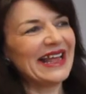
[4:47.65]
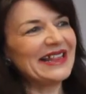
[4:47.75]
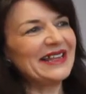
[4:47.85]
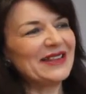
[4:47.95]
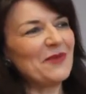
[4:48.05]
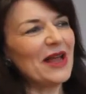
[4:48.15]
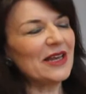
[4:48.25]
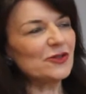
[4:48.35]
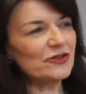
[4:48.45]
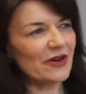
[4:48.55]
The, the
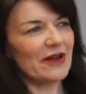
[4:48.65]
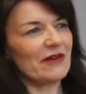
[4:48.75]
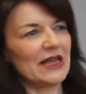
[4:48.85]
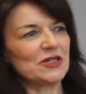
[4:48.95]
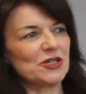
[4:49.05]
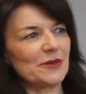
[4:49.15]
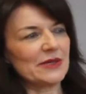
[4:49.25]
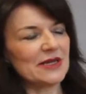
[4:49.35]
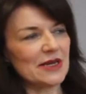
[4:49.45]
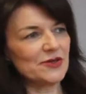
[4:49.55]
bilateral trade relationship
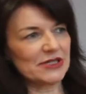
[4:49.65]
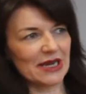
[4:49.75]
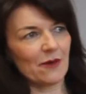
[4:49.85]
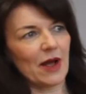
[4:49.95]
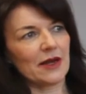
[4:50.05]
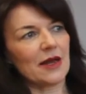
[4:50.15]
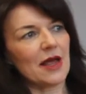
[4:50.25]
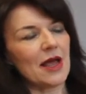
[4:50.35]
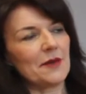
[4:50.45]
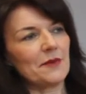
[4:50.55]
is an interesting one
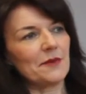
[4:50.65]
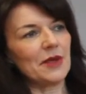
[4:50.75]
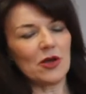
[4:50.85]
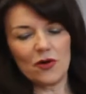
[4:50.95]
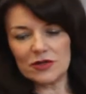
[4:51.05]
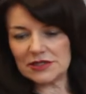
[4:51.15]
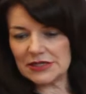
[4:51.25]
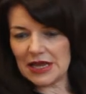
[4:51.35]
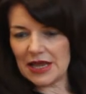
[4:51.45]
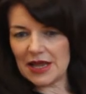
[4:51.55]
um,
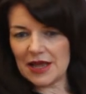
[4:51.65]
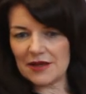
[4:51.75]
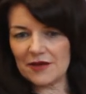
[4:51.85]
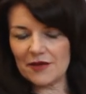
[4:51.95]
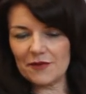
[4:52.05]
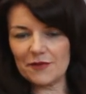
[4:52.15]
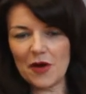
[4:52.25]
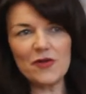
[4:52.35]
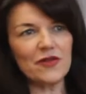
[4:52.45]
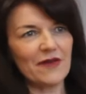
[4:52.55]
because uh,
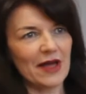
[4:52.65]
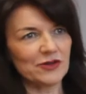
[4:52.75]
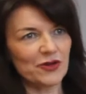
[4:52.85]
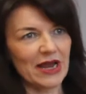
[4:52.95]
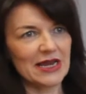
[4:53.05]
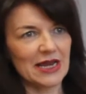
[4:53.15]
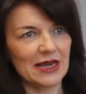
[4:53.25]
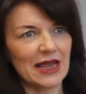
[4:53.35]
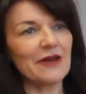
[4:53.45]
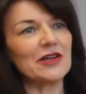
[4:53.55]
both of our
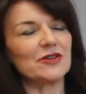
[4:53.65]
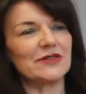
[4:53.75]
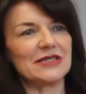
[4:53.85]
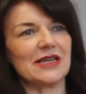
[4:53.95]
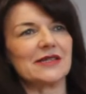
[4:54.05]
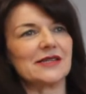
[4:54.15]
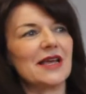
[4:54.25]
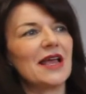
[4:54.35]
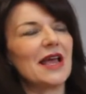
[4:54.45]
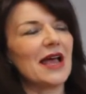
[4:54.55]
trading characteristics
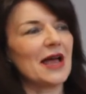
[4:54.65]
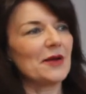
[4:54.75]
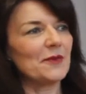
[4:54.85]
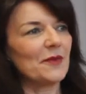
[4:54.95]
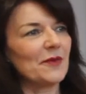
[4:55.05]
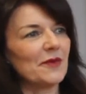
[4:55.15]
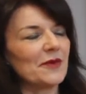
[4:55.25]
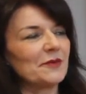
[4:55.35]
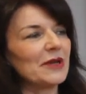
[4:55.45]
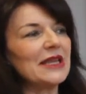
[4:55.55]
are
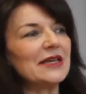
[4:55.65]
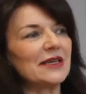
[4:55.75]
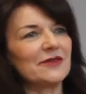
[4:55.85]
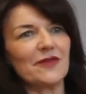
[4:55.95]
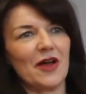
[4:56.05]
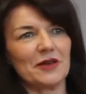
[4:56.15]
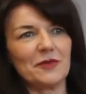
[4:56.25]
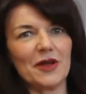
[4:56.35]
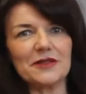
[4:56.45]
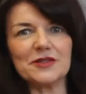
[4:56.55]
completely defined
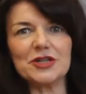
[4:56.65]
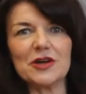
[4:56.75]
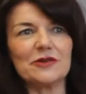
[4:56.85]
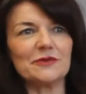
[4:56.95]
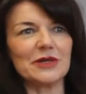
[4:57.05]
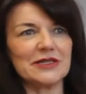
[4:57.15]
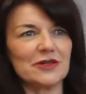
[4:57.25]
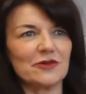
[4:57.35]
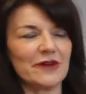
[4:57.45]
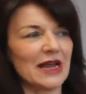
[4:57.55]
by the
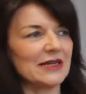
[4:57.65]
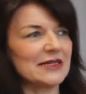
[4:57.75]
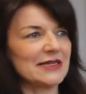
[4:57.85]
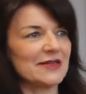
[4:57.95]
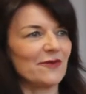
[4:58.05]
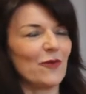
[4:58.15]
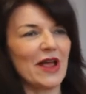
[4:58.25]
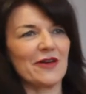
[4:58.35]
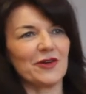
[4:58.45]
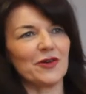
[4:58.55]
geopolitical realities of
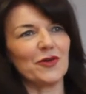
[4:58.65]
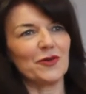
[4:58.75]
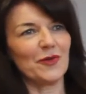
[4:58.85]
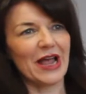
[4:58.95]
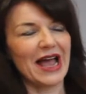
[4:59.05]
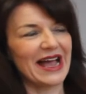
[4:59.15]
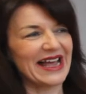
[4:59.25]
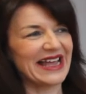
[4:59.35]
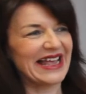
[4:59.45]
where and whom we are.